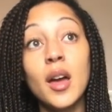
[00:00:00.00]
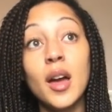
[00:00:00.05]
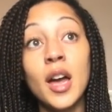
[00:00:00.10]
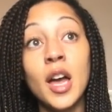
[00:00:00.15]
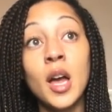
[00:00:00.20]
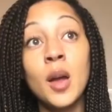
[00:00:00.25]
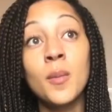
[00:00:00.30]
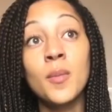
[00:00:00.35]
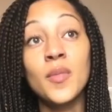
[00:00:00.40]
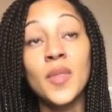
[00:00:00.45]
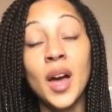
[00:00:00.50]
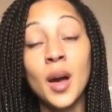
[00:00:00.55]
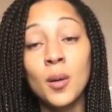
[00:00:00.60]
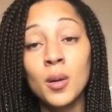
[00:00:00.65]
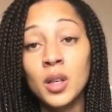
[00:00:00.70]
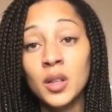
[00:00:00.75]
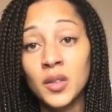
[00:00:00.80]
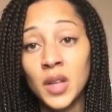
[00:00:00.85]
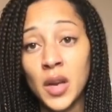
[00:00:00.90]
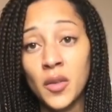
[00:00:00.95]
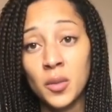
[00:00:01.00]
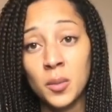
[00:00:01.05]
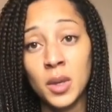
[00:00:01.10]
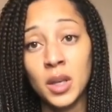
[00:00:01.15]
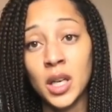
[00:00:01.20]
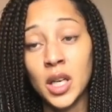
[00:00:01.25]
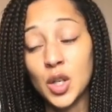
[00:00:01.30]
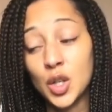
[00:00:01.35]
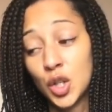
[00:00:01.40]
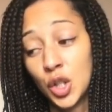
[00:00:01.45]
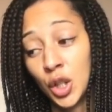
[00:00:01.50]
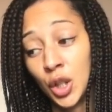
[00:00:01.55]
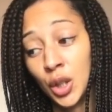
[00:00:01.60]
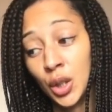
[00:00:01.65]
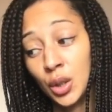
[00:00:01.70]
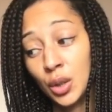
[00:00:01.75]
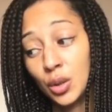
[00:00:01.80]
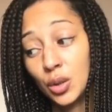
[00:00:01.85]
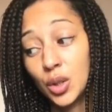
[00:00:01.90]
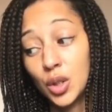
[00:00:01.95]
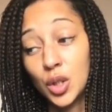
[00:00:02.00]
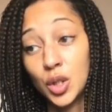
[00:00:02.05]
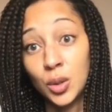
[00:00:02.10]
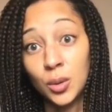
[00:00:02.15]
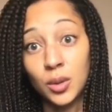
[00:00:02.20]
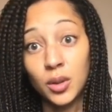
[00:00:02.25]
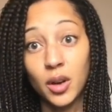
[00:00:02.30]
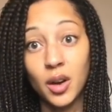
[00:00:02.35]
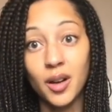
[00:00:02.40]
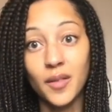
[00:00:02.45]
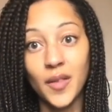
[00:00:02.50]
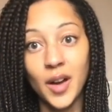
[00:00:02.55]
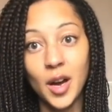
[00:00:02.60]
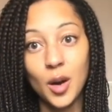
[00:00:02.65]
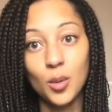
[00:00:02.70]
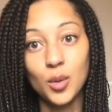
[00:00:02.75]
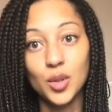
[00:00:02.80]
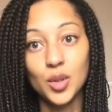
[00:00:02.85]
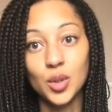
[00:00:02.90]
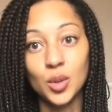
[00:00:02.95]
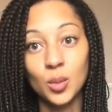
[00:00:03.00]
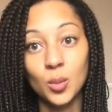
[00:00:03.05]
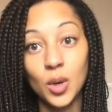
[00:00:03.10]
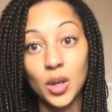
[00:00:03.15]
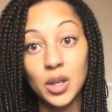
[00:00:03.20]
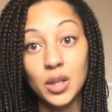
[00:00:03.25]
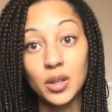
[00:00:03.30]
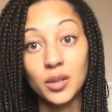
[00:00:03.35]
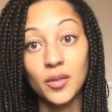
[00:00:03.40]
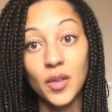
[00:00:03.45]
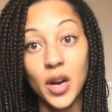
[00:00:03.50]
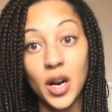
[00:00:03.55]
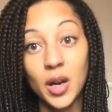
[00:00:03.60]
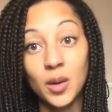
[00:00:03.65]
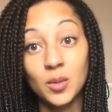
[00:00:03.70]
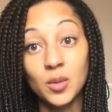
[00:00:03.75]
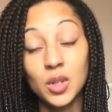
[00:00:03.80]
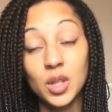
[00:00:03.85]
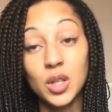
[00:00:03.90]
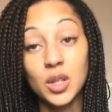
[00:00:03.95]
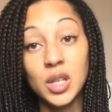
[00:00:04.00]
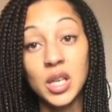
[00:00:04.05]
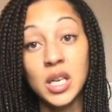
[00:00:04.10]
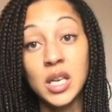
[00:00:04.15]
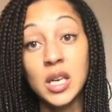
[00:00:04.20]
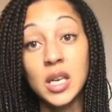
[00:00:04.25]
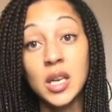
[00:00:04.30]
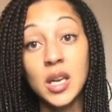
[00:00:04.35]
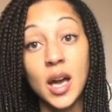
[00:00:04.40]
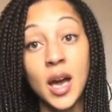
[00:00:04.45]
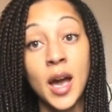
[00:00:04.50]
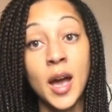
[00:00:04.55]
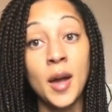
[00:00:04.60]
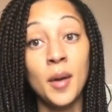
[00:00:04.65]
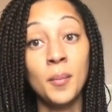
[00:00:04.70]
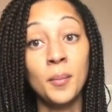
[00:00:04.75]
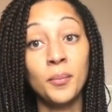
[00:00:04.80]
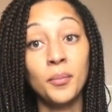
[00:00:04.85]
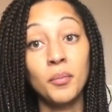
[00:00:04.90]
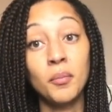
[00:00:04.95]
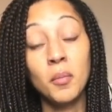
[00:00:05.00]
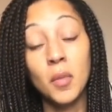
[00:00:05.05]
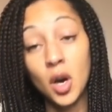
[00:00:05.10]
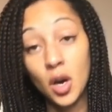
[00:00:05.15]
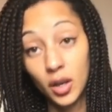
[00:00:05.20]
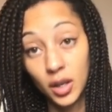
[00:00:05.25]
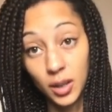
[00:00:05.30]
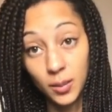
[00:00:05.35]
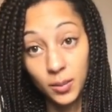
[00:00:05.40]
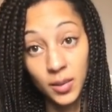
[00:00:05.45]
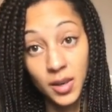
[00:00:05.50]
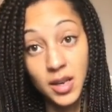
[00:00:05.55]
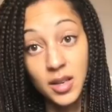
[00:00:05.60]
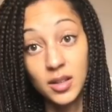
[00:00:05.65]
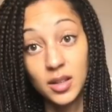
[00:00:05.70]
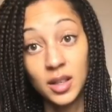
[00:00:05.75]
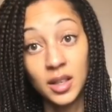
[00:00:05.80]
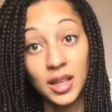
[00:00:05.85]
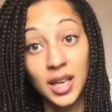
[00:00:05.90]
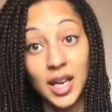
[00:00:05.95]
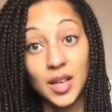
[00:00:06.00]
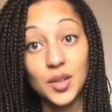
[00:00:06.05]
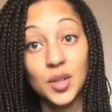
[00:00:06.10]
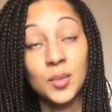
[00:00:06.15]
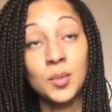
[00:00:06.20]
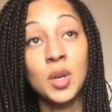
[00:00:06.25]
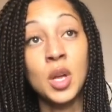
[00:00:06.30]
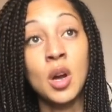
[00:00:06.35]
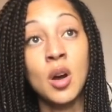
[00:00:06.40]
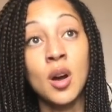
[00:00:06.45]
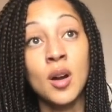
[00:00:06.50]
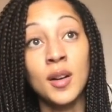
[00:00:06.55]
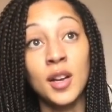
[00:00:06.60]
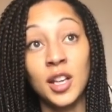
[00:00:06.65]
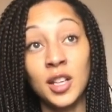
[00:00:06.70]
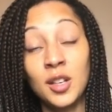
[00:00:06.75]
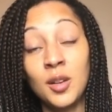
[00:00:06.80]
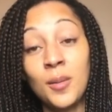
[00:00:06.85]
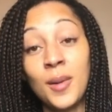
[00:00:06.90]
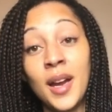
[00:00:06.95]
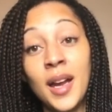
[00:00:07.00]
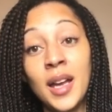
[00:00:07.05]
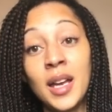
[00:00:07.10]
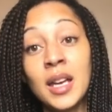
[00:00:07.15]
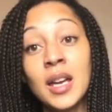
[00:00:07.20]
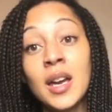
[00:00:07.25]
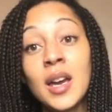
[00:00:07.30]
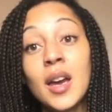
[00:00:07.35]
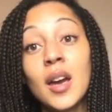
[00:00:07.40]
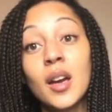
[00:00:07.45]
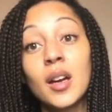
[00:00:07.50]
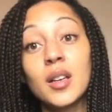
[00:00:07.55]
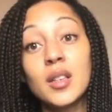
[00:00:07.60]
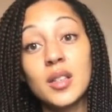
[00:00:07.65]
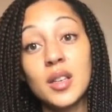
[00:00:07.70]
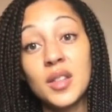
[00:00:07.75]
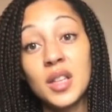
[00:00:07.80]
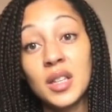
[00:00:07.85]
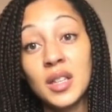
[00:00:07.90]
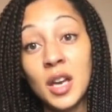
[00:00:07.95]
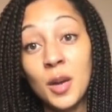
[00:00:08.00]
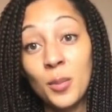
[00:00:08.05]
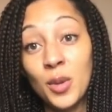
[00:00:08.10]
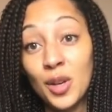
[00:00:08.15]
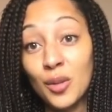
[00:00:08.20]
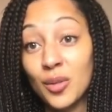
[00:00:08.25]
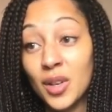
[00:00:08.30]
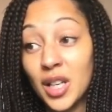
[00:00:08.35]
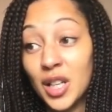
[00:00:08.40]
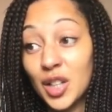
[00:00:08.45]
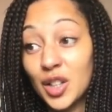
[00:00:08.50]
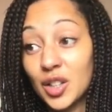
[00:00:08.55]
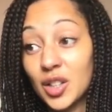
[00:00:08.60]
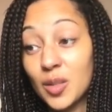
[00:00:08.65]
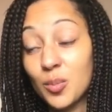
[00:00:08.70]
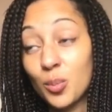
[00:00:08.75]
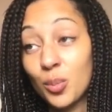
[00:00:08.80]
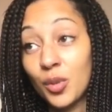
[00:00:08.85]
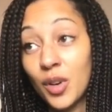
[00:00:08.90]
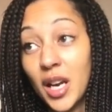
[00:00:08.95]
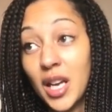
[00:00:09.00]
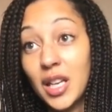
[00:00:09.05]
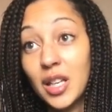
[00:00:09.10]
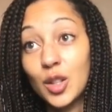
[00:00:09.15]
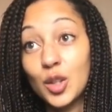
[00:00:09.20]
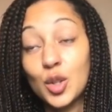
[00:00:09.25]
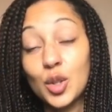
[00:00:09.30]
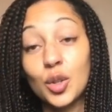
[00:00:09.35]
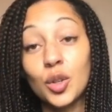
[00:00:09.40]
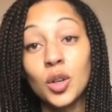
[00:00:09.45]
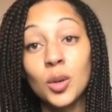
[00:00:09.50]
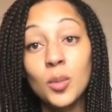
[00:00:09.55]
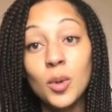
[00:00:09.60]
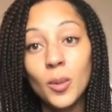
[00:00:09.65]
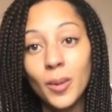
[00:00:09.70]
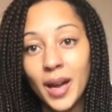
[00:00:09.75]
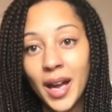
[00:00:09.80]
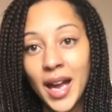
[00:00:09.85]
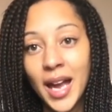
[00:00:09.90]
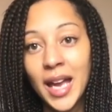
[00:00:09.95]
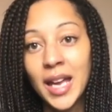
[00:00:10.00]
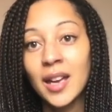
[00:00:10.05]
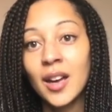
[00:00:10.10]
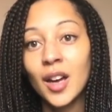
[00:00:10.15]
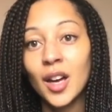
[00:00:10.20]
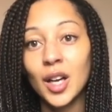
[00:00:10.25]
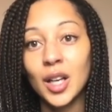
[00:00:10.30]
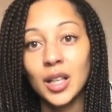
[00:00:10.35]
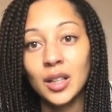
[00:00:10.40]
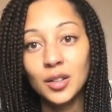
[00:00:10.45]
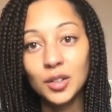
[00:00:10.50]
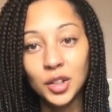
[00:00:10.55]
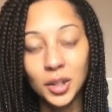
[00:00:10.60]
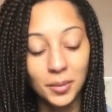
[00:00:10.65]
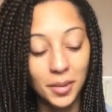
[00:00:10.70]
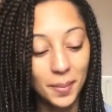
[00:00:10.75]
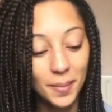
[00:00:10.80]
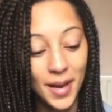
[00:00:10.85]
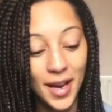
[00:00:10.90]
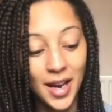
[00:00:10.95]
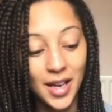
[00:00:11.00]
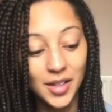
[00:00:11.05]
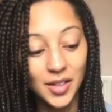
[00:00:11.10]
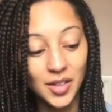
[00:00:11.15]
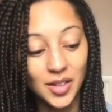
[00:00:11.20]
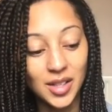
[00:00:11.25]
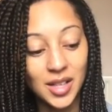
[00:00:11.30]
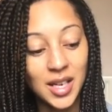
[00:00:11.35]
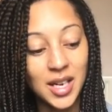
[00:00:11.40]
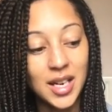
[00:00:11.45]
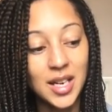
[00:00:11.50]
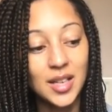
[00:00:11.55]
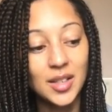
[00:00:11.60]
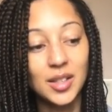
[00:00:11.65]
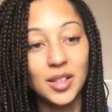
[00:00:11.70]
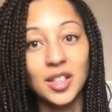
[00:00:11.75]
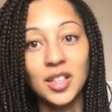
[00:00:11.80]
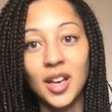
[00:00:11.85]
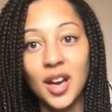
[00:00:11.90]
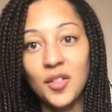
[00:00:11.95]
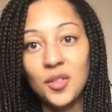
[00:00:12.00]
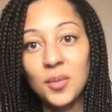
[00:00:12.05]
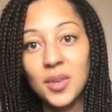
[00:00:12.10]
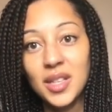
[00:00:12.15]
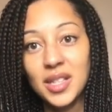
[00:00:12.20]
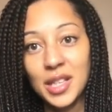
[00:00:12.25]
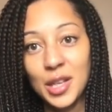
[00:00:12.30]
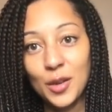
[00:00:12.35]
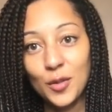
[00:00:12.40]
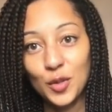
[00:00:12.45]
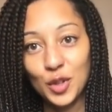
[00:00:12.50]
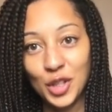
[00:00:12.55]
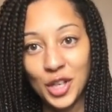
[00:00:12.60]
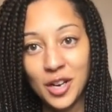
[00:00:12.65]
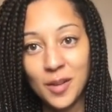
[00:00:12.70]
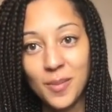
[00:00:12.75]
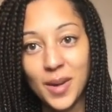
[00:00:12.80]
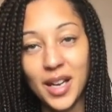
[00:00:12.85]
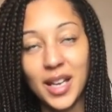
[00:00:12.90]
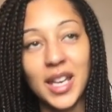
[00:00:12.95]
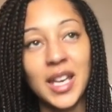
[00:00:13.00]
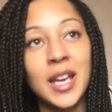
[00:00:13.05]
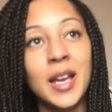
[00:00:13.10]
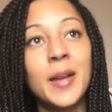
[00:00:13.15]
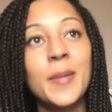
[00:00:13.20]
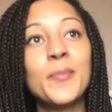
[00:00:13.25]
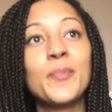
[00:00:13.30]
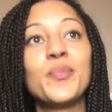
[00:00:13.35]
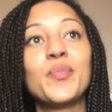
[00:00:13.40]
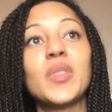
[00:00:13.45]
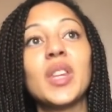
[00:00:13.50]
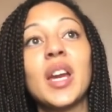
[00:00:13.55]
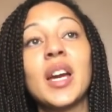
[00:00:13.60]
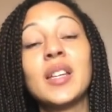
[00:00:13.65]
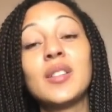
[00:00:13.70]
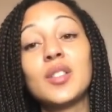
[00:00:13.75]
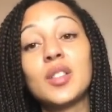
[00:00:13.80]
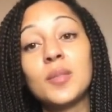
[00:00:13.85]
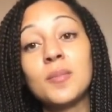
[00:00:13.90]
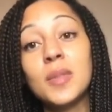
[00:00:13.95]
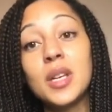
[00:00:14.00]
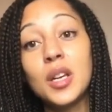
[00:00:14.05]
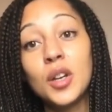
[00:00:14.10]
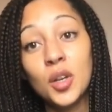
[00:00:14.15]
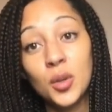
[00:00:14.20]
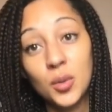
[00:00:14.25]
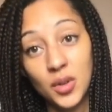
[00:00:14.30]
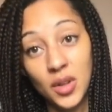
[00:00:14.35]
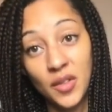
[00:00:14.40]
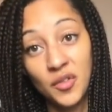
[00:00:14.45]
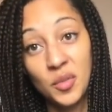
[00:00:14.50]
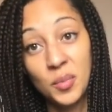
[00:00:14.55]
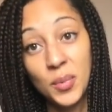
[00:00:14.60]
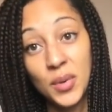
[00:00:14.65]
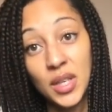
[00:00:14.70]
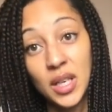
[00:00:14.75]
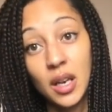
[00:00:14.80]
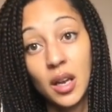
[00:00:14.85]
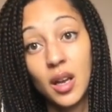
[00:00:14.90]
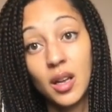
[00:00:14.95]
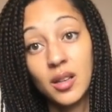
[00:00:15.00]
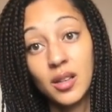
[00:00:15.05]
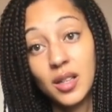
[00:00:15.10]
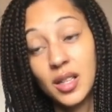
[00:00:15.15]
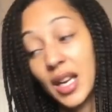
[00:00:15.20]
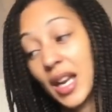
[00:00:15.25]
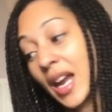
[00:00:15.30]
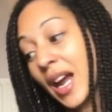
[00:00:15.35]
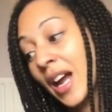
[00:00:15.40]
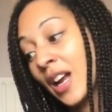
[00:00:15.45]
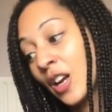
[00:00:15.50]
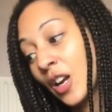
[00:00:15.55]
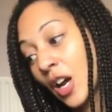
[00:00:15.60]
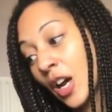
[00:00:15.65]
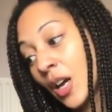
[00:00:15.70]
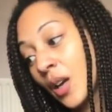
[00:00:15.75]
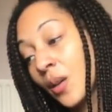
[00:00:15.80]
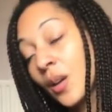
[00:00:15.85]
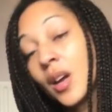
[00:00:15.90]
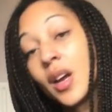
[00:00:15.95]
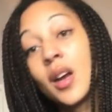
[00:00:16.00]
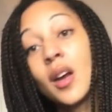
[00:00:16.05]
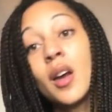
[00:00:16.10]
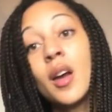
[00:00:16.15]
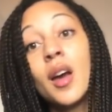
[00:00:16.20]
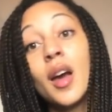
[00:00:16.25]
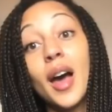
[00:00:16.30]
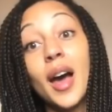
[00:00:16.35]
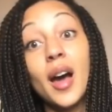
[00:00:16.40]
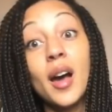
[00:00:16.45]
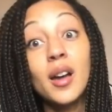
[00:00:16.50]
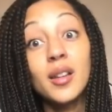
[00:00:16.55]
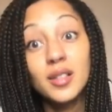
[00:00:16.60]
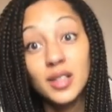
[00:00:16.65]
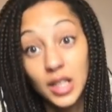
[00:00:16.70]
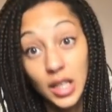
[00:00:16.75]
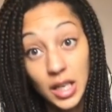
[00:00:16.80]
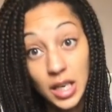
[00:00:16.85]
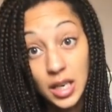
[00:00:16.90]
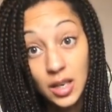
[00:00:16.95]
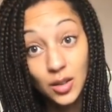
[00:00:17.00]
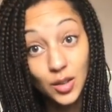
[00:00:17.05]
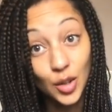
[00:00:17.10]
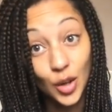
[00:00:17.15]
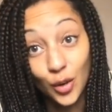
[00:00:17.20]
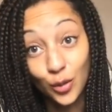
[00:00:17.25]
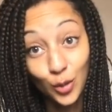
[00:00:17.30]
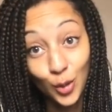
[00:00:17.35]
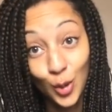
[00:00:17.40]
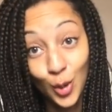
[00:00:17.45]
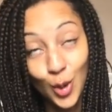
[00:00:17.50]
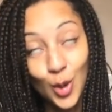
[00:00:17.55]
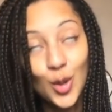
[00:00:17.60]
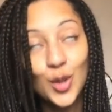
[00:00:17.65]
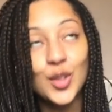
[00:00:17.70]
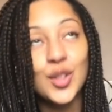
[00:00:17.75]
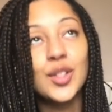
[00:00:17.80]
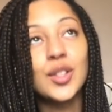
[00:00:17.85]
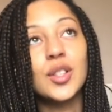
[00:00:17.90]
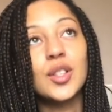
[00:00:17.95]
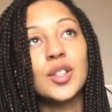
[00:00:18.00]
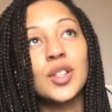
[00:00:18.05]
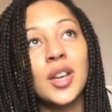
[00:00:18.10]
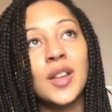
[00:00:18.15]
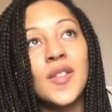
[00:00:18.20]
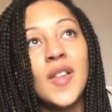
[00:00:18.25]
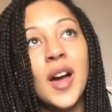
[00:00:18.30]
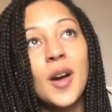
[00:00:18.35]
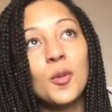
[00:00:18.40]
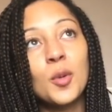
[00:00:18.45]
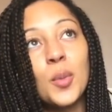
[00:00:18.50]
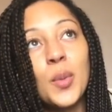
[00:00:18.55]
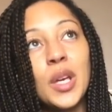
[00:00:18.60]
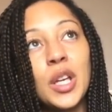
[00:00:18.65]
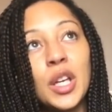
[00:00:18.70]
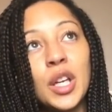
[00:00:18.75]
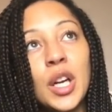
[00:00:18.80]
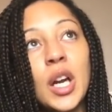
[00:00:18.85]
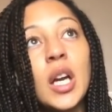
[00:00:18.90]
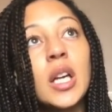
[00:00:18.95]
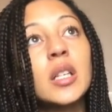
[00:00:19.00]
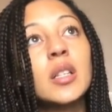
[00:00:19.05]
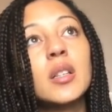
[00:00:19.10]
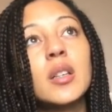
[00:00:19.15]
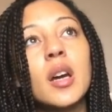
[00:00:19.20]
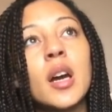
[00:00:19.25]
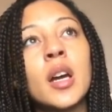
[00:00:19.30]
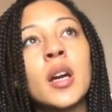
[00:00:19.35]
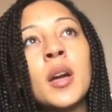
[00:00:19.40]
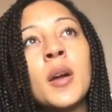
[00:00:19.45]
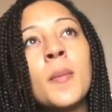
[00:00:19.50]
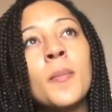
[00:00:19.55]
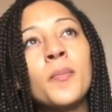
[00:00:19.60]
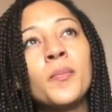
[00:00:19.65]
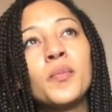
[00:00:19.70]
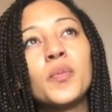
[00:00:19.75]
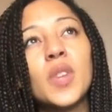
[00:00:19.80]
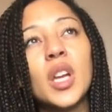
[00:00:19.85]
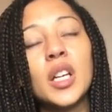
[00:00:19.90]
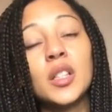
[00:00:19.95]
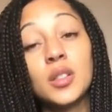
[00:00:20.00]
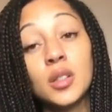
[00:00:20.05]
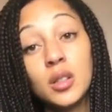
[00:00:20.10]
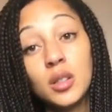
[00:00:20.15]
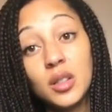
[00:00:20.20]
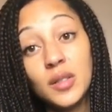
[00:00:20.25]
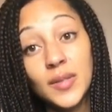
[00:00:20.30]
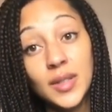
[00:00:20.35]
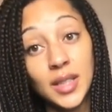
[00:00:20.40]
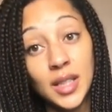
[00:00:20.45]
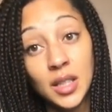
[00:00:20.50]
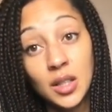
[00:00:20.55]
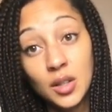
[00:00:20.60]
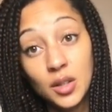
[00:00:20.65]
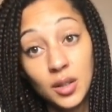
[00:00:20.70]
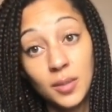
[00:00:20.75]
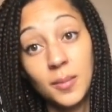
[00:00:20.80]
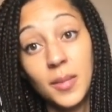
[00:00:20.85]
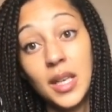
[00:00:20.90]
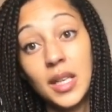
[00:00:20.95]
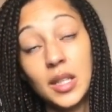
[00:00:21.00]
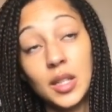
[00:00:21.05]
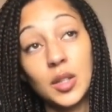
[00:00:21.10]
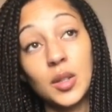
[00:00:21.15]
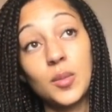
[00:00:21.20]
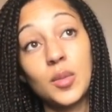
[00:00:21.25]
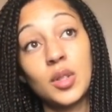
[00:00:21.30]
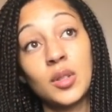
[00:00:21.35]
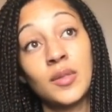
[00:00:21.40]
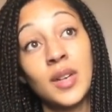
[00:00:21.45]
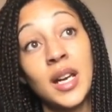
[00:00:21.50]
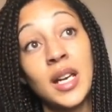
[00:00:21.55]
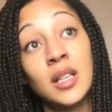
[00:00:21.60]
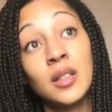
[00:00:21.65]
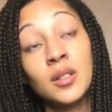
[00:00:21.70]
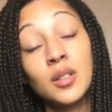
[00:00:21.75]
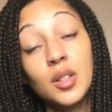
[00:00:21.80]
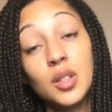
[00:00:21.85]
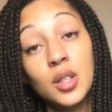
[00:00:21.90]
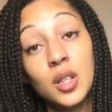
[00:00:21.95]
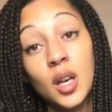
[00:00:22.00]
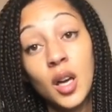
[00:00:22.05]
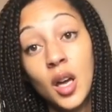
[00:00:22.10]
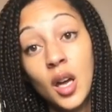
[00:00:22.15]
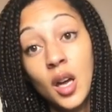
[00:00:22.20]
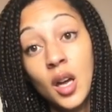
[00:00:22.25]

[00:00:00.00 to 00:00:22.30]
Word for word: Um, that will have given me like two to two and a half hours to wander around the um, marketplace and get some yarn anyway. So I think that'd be a really good break to come away, look at my purchases, gather myself to go back in and to meet up with everybody and say hello and eat of course so that would be good um, I don't know if there's any other meetups arranged